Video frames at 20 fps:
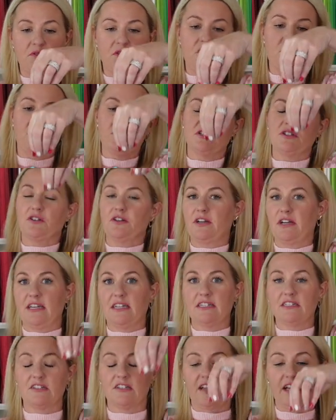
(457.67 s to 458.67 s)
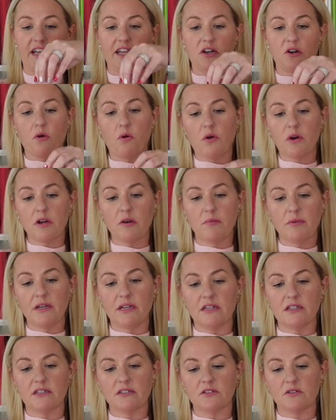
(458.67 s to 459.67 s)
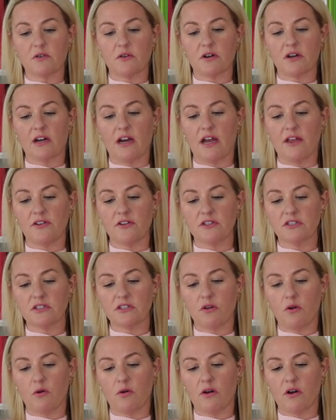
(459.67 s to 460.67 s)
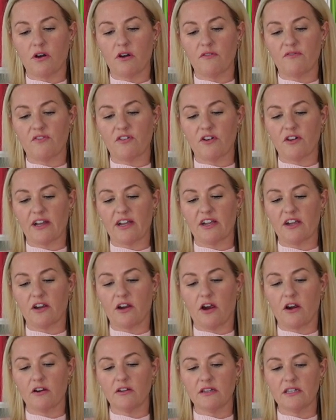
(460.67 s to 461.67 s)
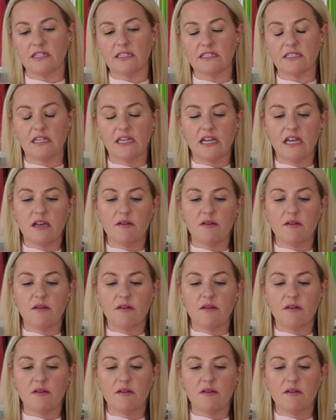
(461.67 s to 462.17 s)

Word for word: you could turn it into like an ornament or other decor for like a garland.